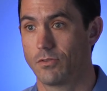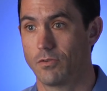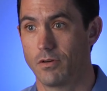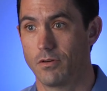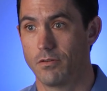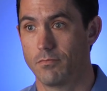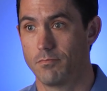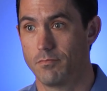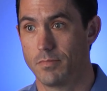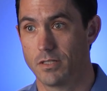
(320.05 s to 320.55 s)

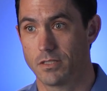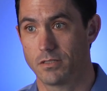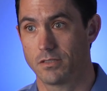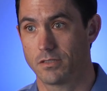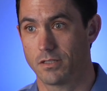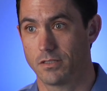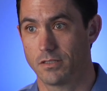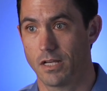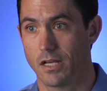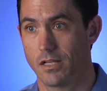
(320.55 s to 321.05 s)
or
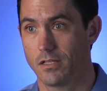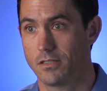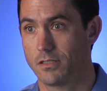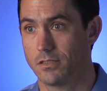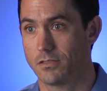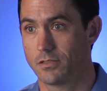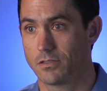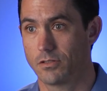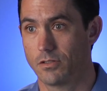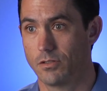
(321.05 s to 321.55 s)
business
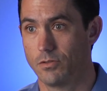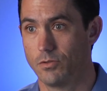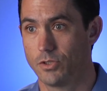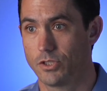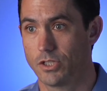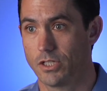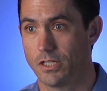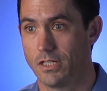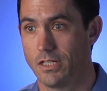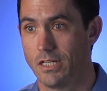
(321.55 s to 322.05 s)
intelligence
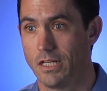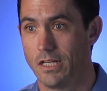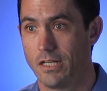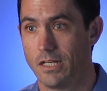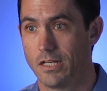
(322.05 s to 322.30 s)
solution